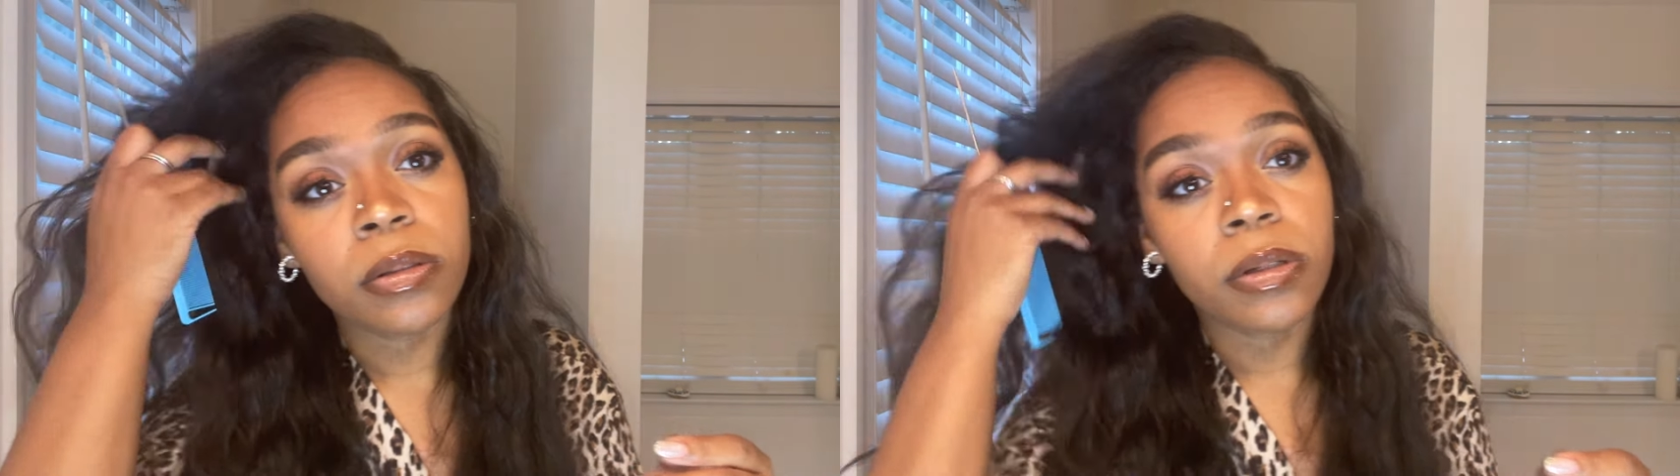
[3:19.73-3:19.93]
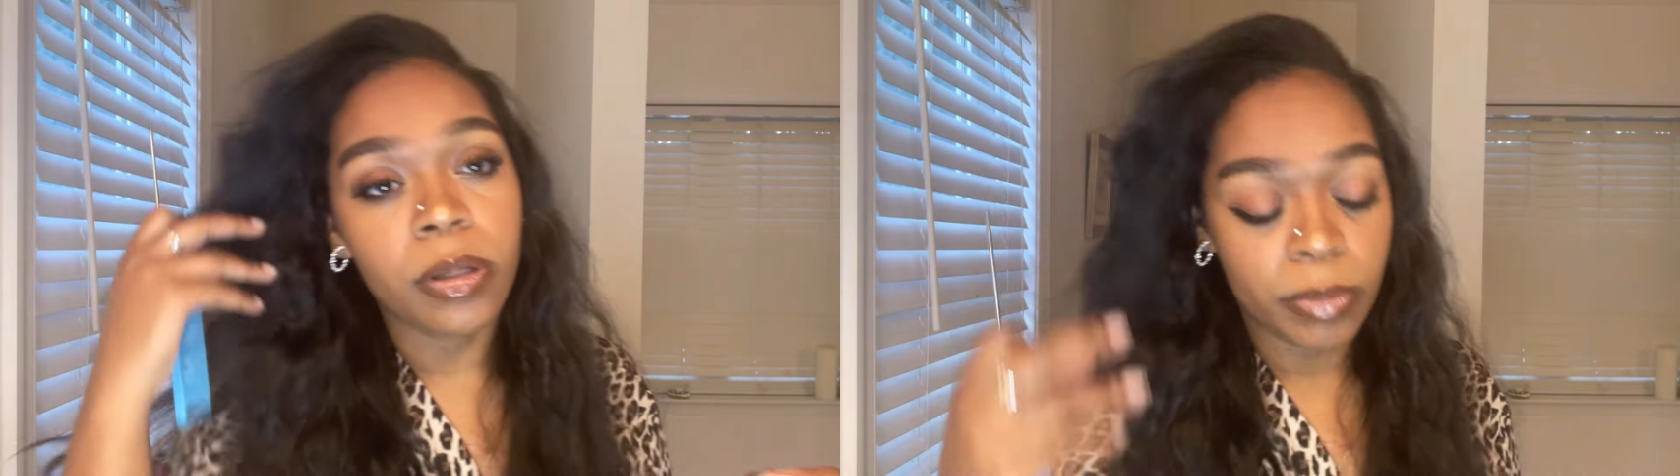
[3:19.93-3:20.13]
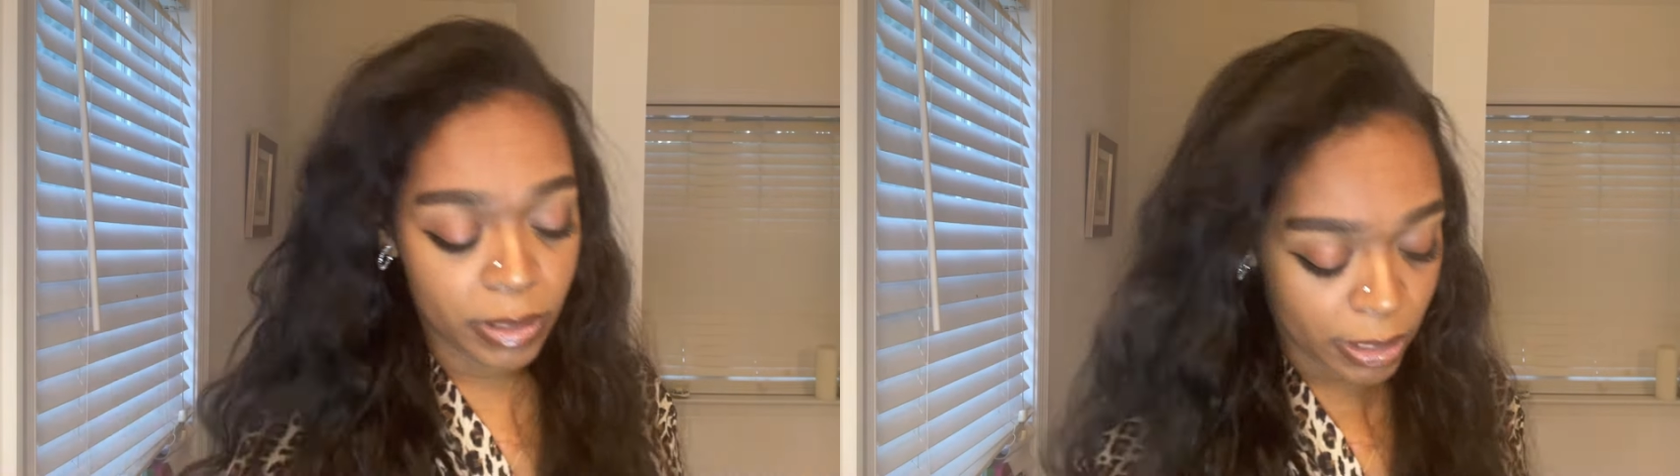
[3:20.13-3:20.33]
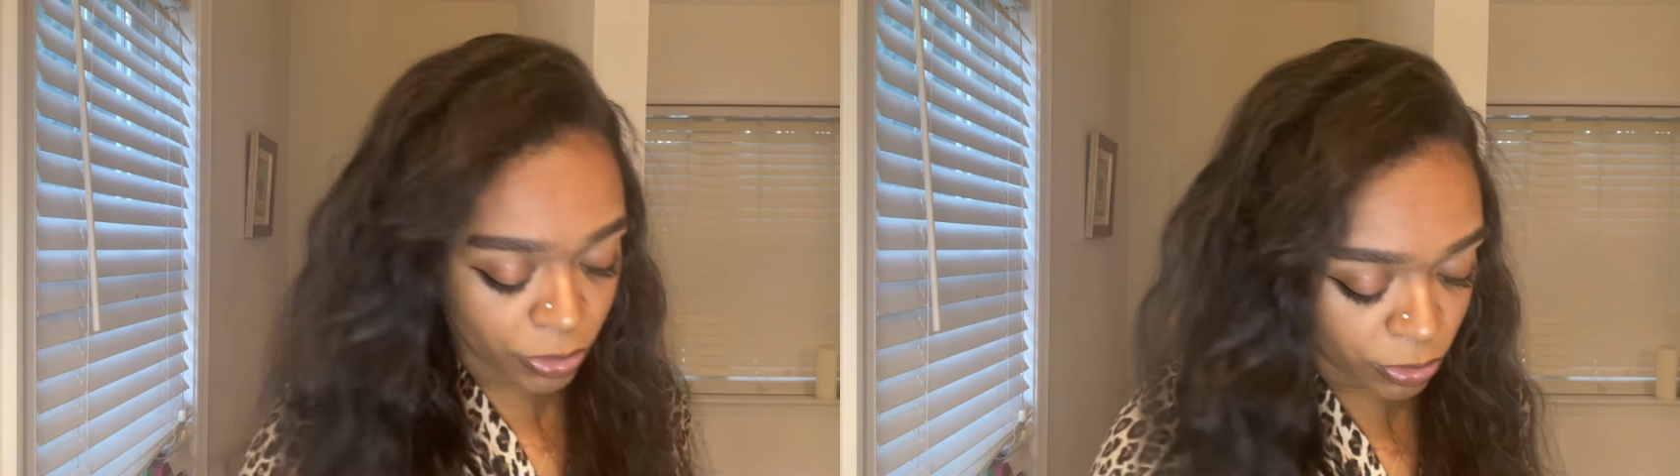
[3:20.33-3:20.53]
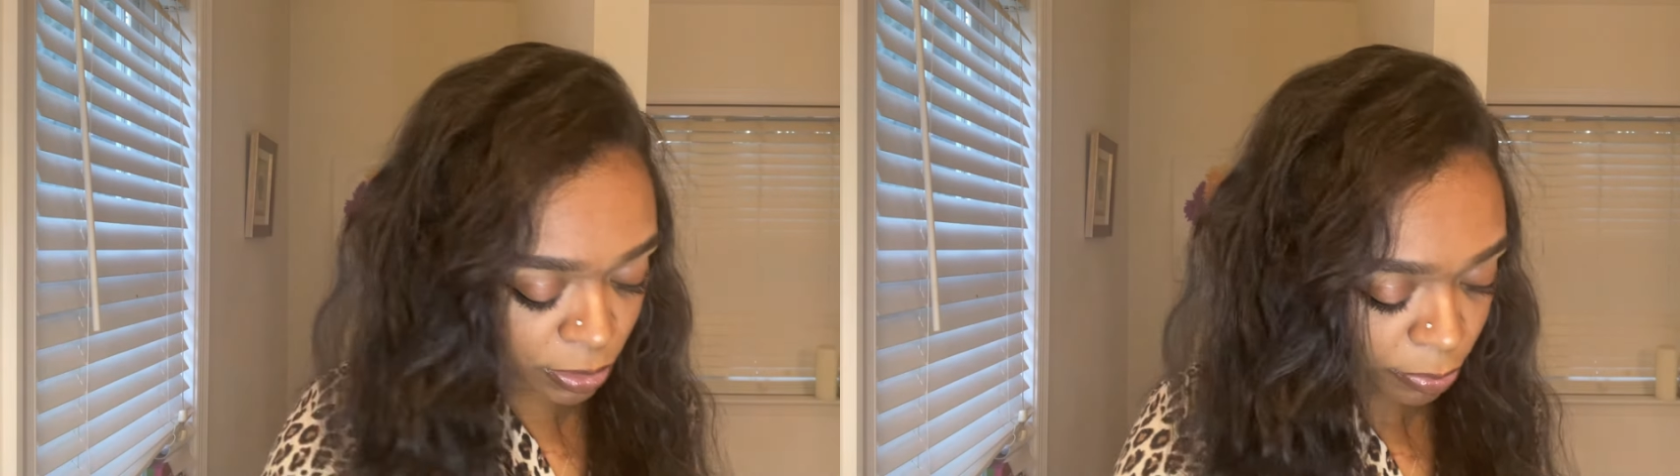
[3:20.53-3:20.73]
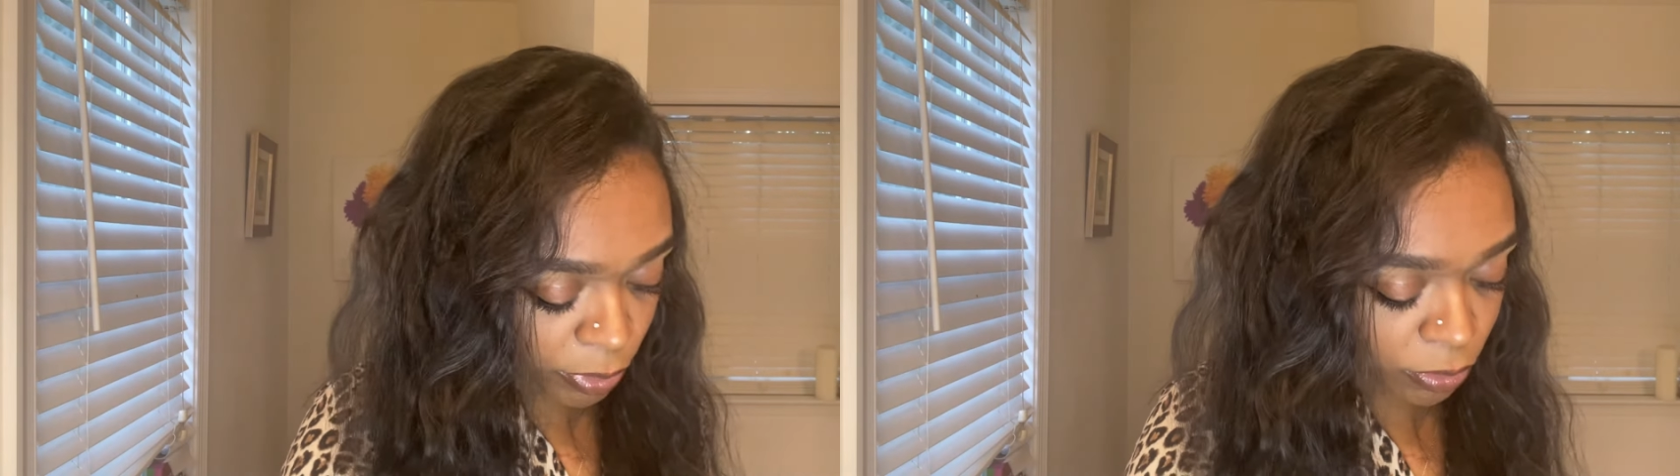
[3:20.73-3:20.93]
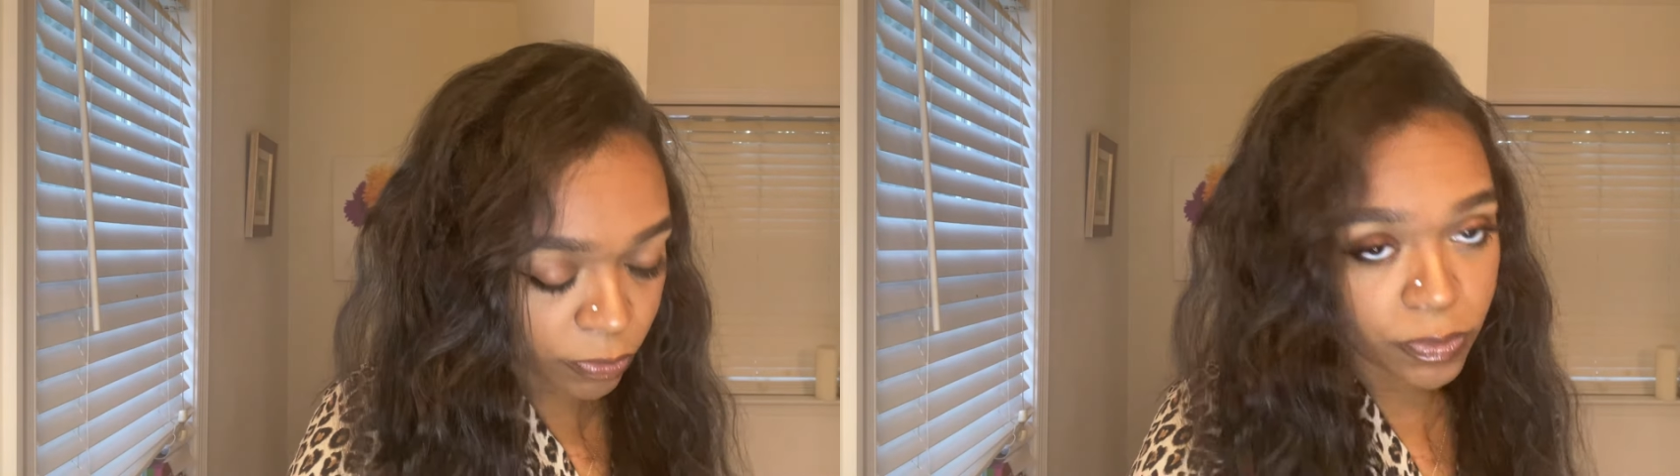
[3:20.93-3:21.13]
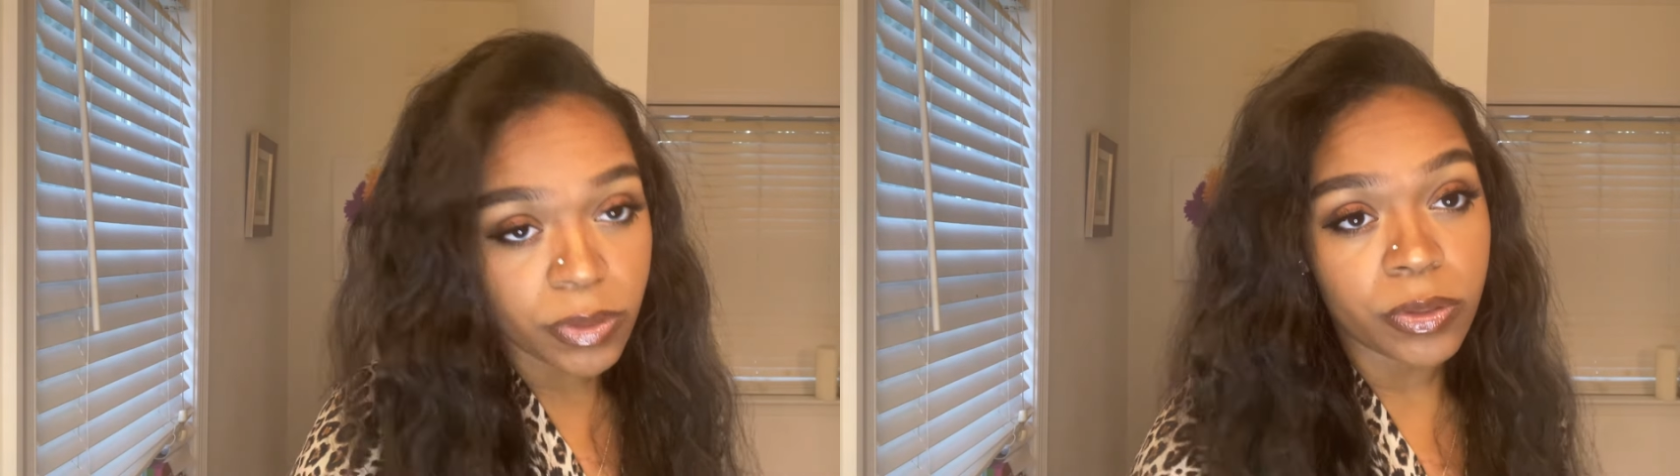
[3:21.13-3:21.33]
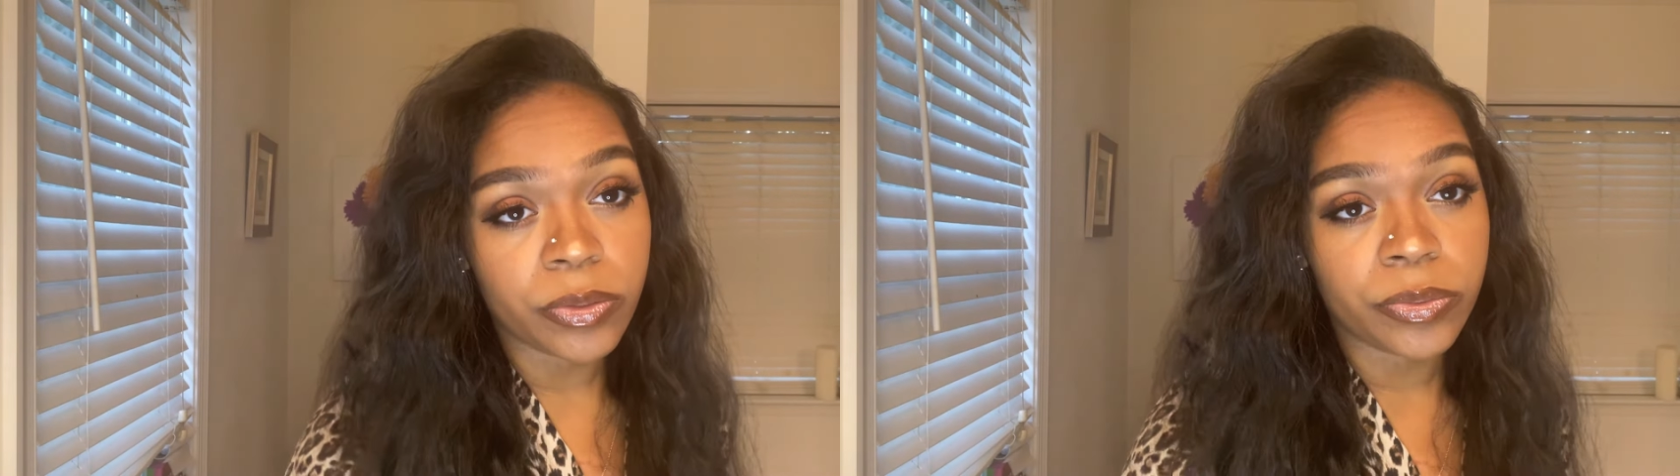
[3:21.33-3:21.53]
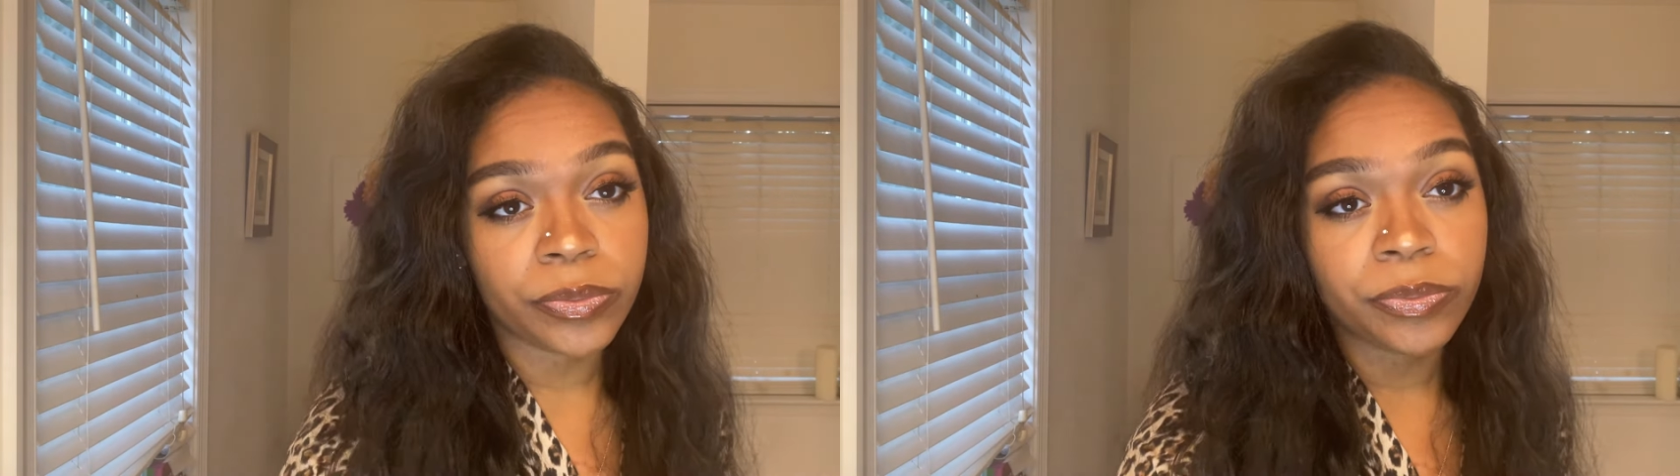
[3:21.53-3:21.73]
right, my lash is coming off, so
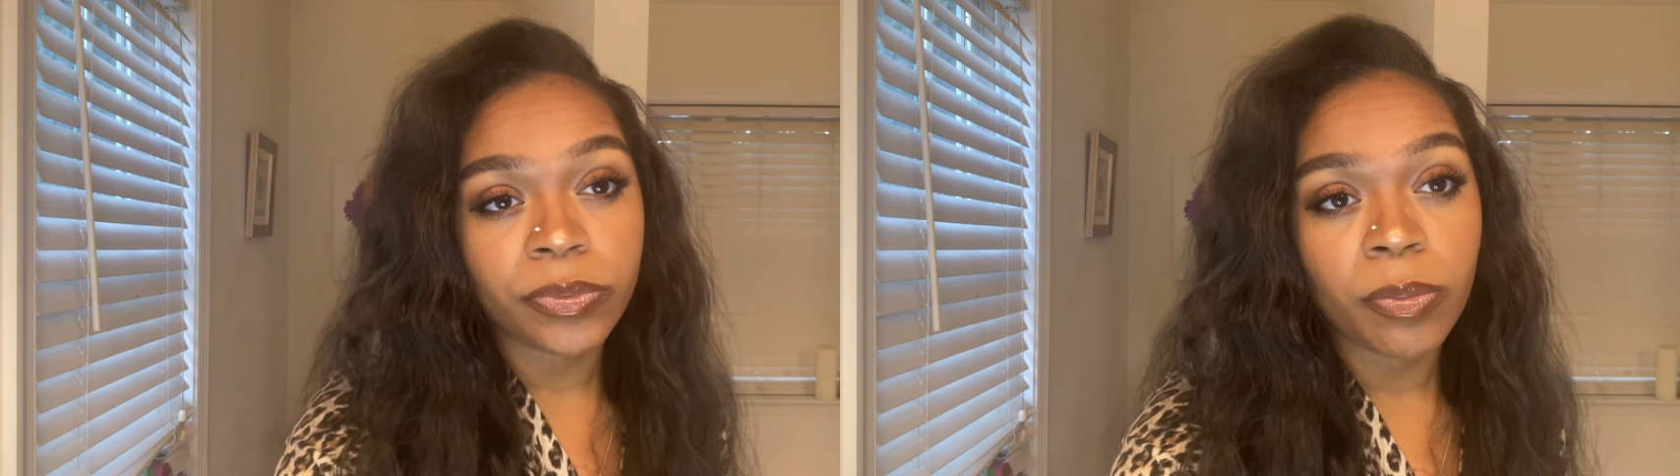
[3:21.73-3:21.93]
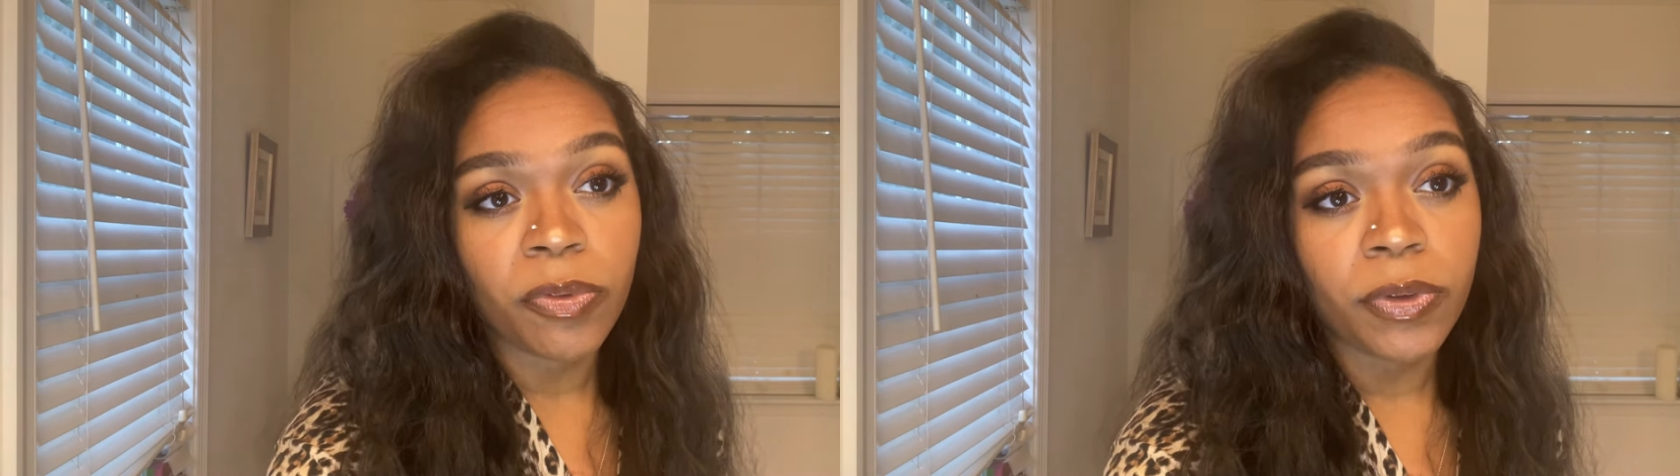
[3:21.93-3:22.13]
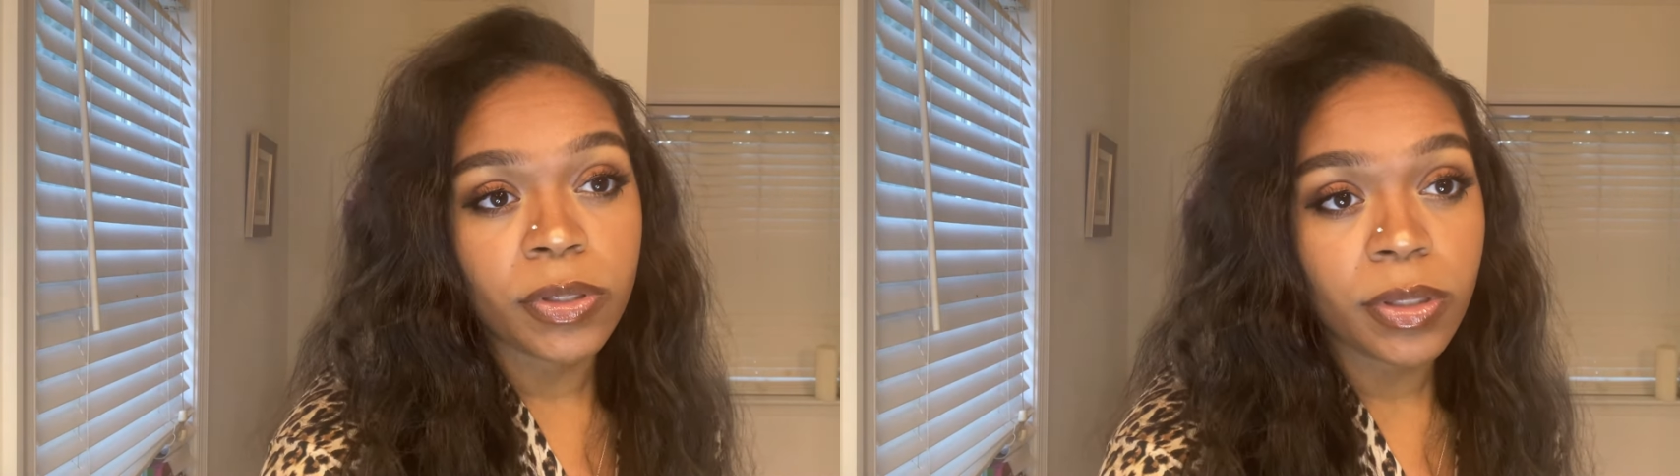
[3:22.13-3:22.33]
let me fix